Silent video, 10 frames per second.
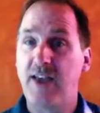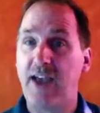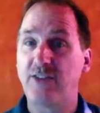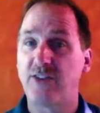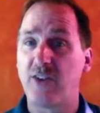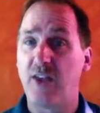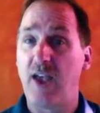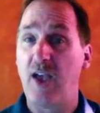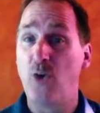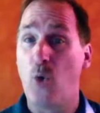it takes
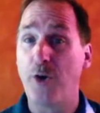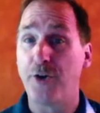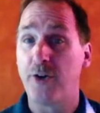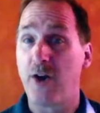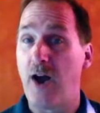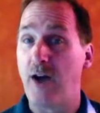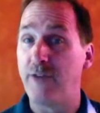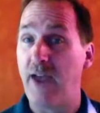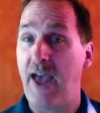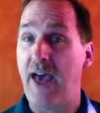an order
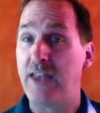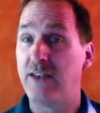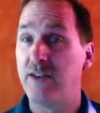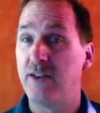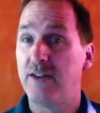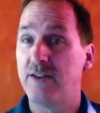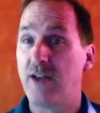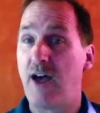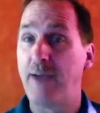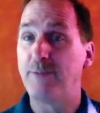of n
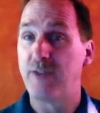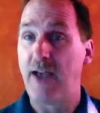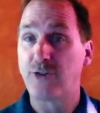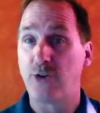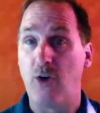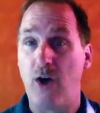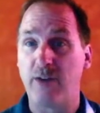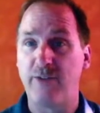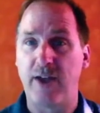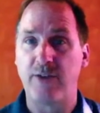times natural
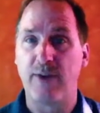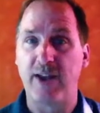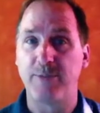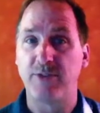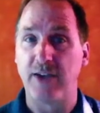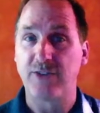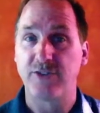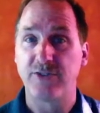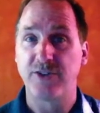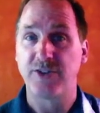log of n
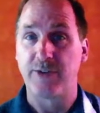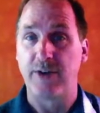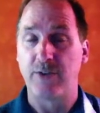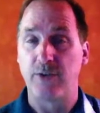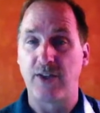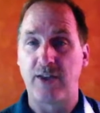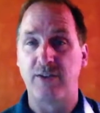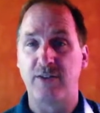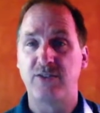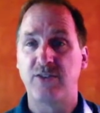randomizations to generate those
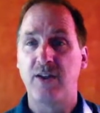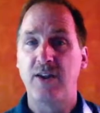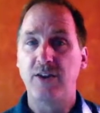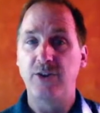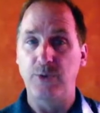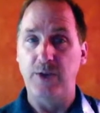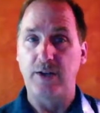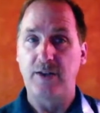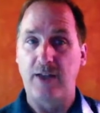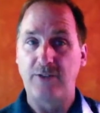n
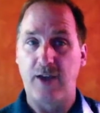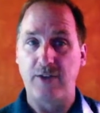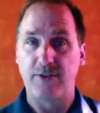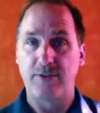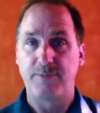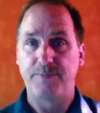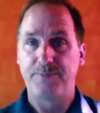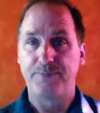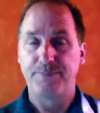unique test cases.